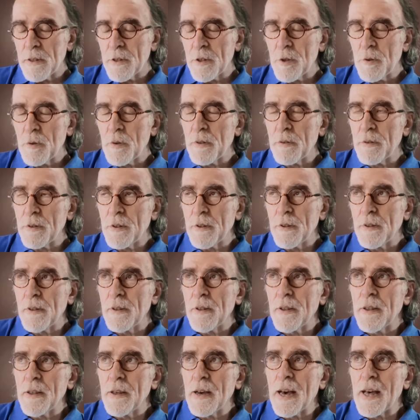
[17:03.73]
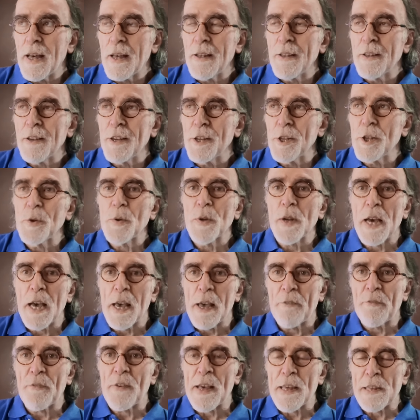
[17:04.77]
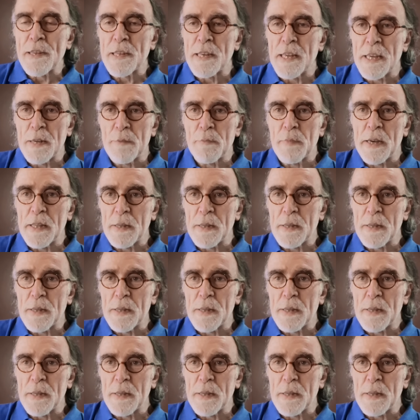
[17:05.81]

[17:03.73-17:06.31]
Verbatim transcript: you you and I are fascinated